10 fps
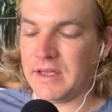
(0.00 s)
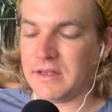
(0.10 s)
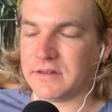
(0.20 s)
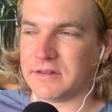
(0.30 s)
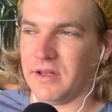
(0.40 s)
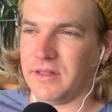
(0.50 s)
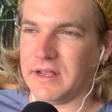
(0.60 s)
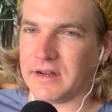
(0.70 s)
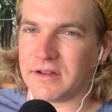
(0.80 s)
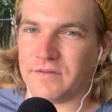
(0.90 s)
So
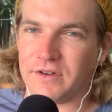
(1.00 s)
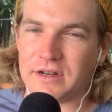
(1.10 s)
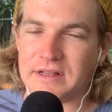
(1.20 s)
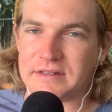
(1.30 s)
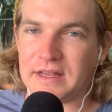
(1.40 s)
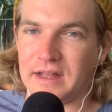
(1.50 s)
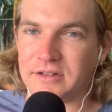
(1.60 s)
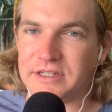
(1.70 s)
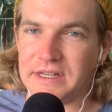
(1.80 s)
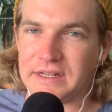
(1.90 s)
they're converting this
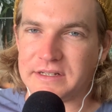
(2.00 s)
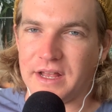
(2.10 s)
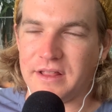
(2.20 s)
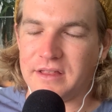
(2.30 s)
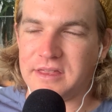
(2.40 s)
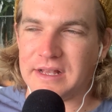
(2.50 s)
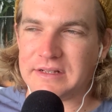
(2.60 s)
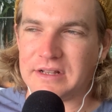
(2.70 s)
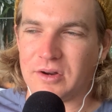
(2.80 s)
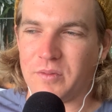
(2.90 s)
algae into other things.
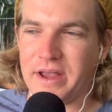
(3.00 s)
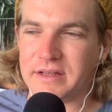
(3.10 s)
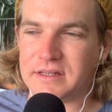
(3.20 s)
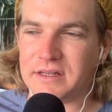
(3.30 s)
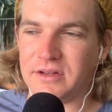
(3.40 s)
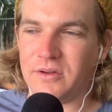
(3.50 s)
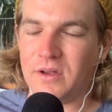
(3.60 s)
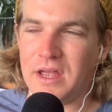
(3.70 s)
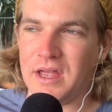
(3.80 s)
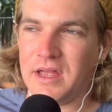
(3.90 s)
There are ways to
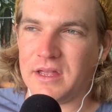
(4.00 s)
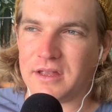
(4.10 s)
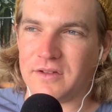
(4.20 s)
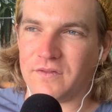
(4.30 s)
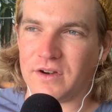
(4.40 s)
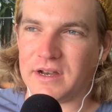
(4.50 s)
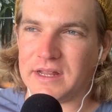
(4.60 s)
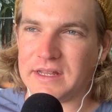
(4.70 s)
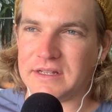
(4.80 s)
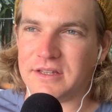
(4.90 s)
convert it
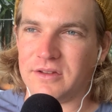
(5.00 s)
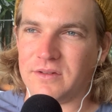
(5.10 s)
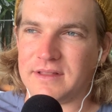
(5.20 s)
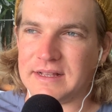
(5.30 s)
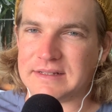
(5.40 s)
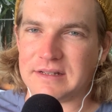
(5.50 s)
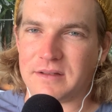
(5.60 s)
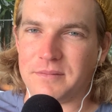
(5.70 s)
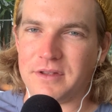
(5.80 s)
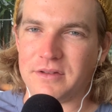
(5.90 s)
into things that
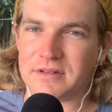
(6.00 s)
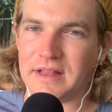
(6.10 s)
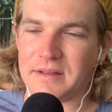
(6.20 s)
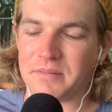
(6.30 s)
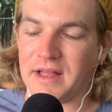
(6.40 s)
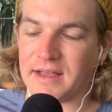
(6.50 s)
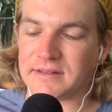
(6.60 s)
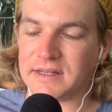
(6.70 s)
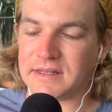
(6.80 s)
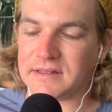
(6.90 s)
can be used, like
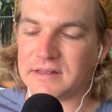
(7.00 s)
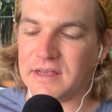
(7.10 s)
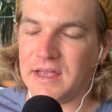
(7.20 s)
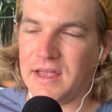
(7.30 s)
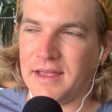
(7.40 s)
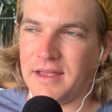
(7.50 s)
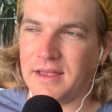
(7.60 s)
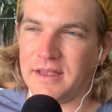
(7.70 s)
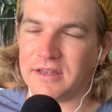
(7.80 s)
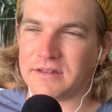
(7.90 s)
plastics.
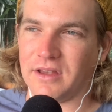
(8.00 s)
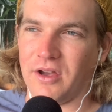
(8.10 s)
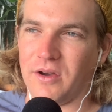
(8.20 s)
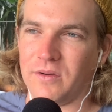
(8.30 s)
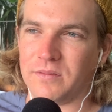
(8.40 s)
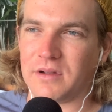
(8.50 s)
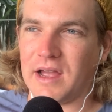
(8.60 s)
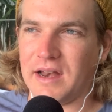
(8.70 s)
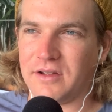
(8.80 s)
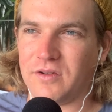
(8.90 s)
So
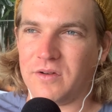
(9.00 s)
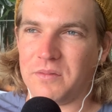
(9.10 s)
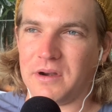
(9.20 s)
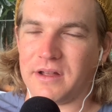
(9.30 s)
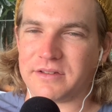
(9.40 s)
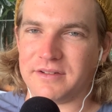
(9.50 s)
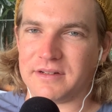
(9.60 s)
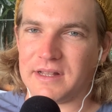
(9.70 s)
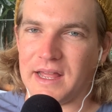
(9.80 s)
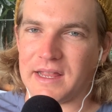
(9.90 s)
kind of cool, but also it's
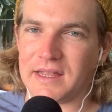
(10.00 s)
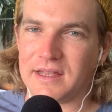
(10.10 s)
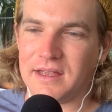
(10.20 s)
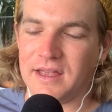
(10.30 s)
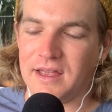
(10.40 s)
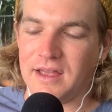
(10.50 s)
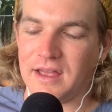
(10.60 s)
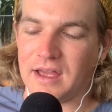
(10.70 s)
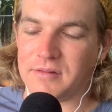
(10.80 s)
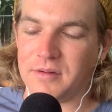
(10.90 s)
like,
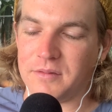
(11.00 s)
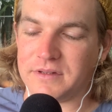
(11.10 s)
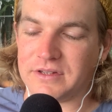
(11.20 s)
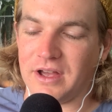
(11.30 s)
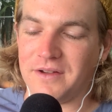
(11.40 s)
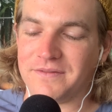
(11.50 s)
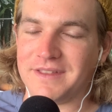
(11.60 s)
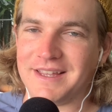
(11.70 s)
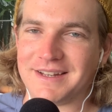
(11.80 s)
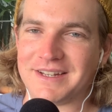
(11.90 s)
how about we solve the
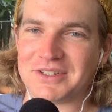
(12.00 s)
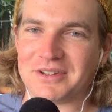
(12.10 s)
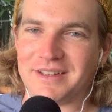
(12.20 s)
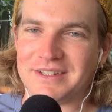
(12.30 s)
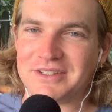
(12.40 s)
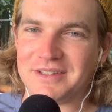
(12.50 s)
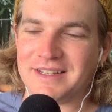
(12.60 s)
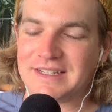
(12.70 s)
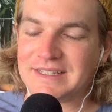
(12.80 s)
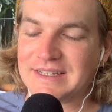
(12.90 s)
initial issue
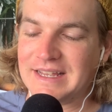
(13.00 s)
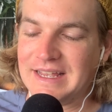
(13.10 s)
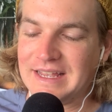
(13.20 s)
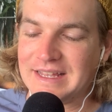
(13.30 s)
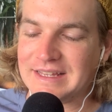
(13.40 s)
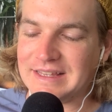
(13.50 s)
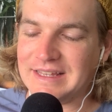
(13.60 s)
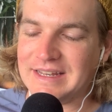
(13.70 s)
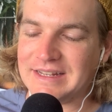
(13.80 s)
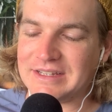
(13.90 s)
that's
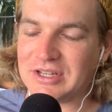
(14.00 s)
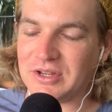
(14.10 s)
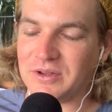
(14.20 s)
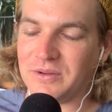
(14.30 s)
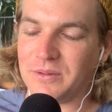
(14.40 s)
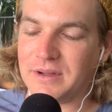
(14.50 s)
leading to